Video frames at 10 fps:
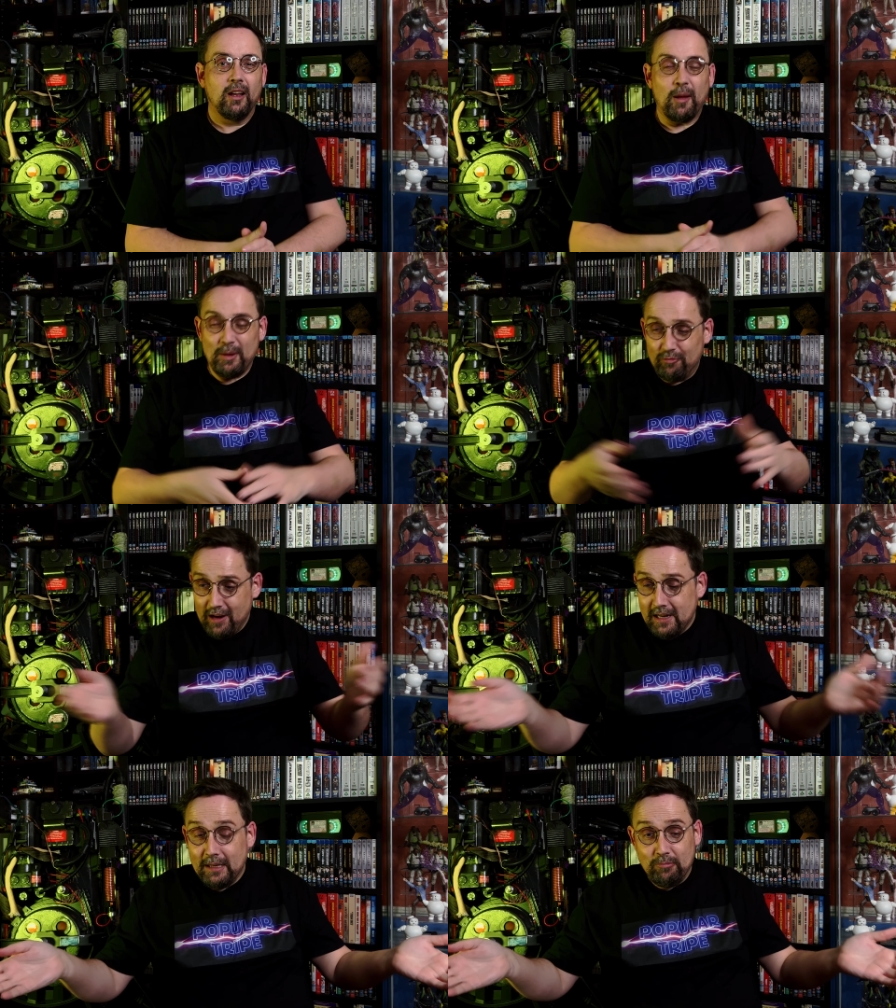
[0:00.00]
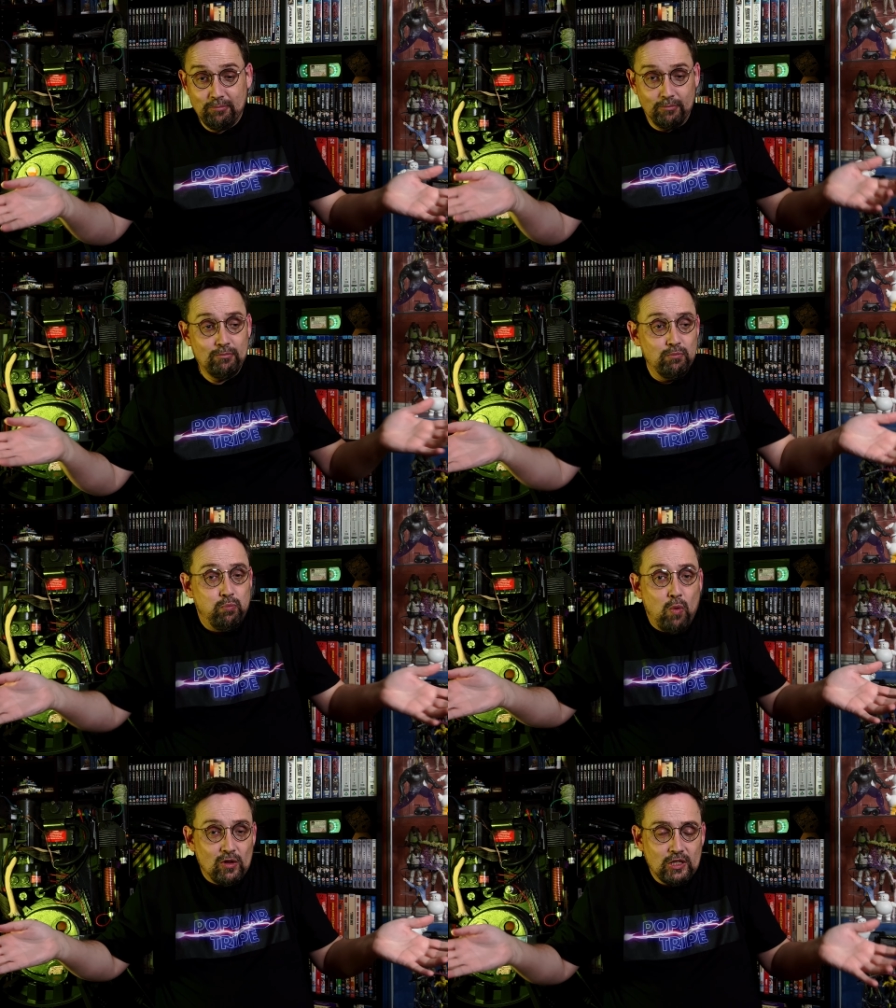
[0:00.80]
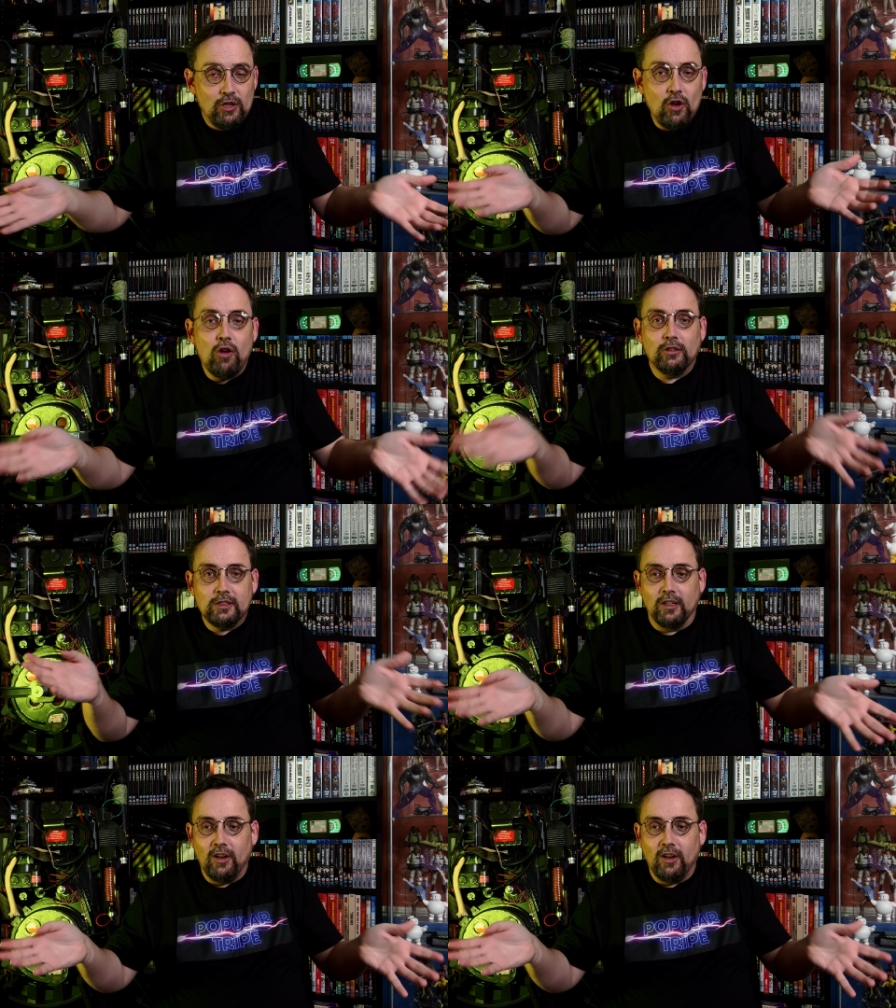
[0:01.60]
I mean, really, what's not to